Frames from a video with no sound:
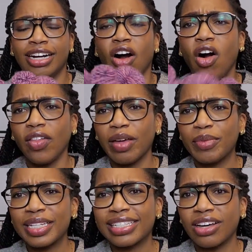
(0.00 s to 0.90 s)
all that
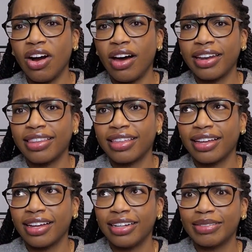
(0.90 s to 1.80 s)
was
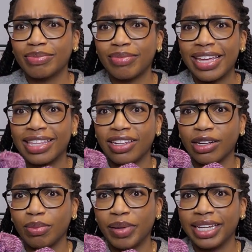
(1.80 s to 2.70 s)
in the
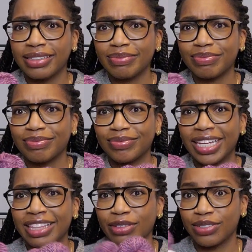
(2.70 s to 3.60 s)
little bin,
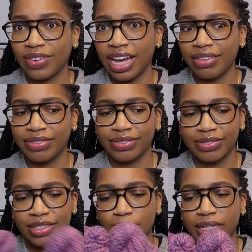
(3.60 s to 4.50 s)
and there was 5.
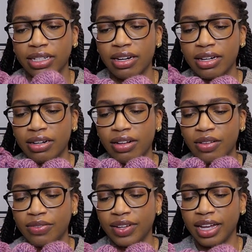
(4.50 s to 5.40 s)
So I got all
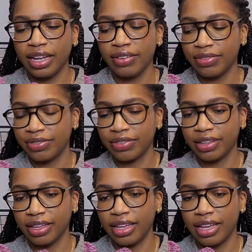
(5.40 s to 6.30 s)
5,
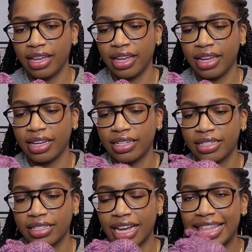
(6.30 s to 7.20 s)

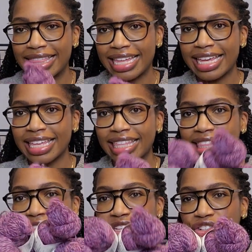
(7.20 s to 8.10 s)
and I think
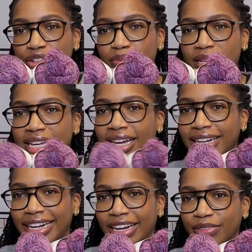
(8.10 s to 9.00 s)
that this should be
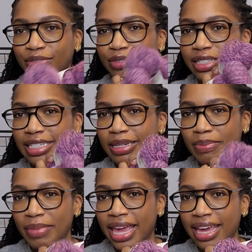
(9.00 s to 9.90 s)
enough to
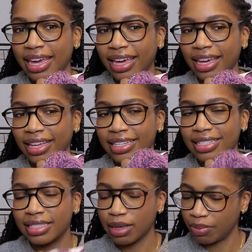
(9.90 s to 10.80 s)
make
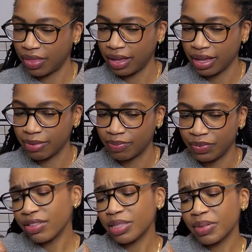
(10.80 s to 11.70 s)
something.
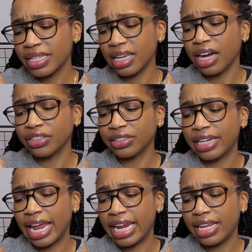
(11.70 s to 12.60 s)
This one is
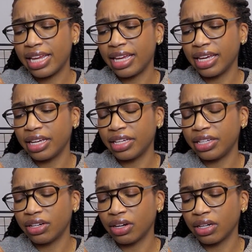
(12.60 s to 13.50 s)
180
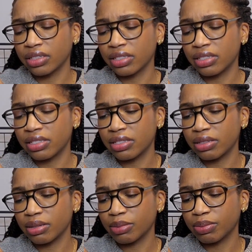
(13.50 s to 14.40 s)
yards
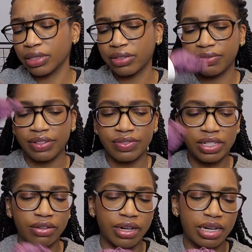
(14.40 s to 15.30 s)
per 50
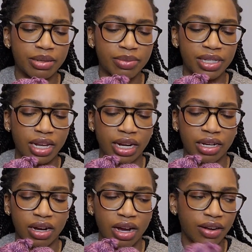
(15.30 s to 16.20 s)
grams, and I
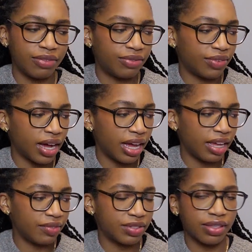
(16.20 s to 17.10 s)
got
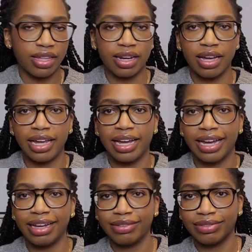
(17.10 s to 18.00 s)
5. So then I
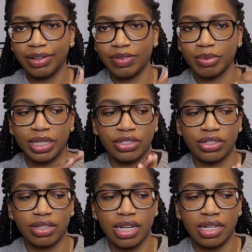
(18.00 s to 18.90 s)
have however
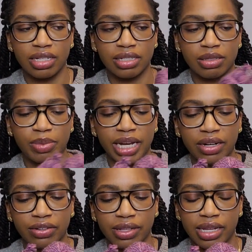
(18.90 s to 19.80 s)
much that is. Be
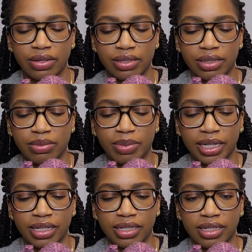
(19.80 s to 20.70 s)
under 1,000,
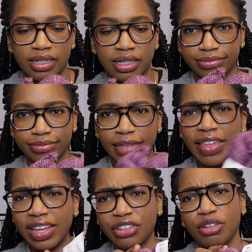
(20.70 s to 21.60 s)
but I
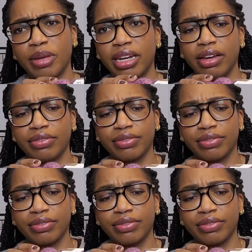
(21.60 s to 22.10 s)
think it should be enough.